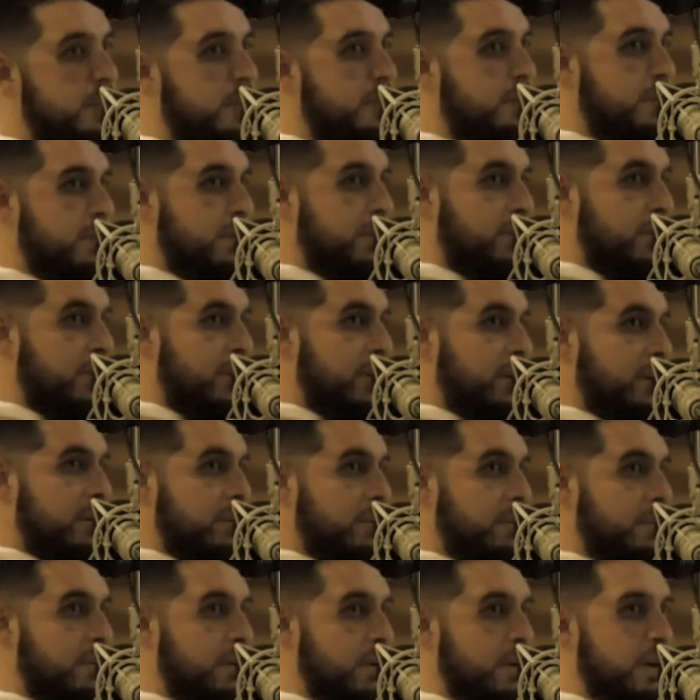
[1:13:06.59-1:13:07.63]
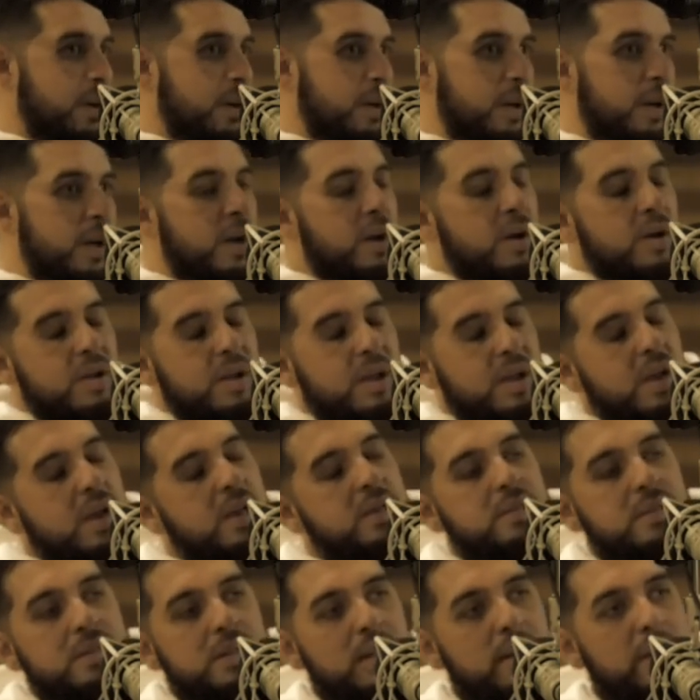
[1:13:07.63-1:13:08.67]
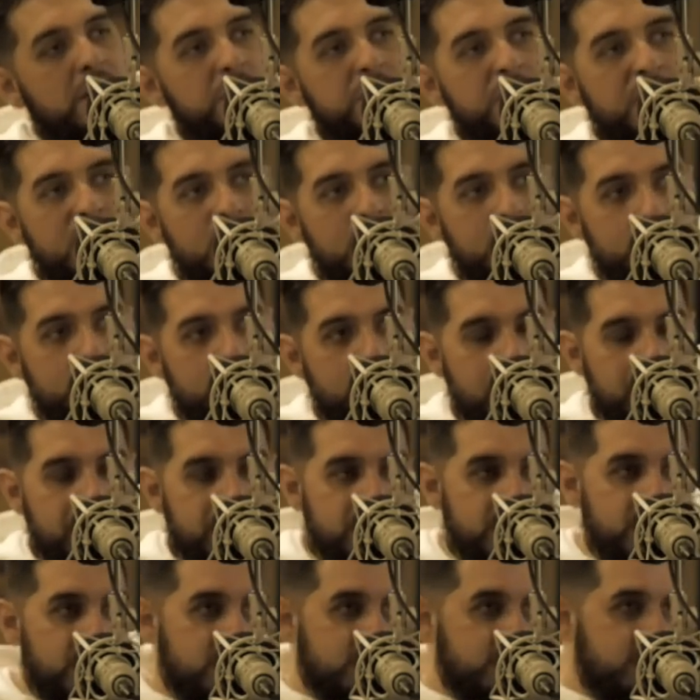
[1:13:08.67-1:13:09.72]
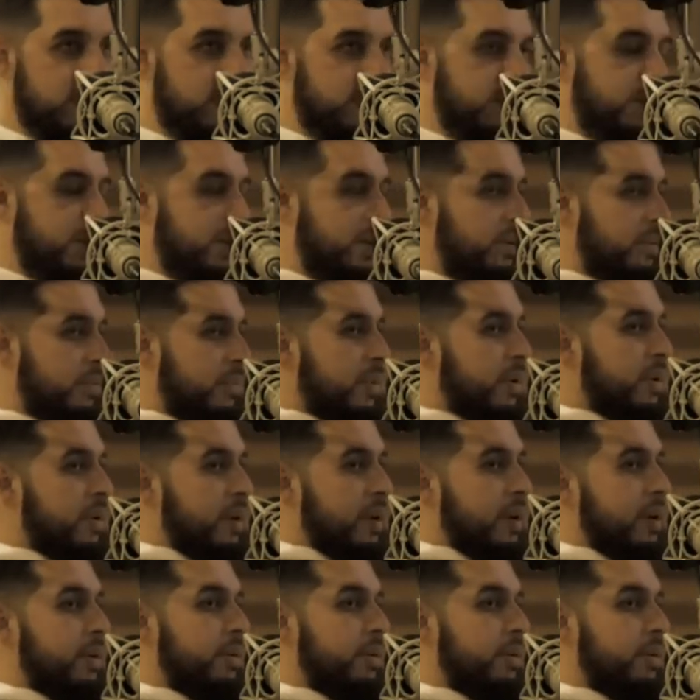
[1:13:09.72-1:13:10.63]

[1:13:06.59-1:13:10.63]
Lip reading: Straight up. Is there anybody you haven't done anything with yet?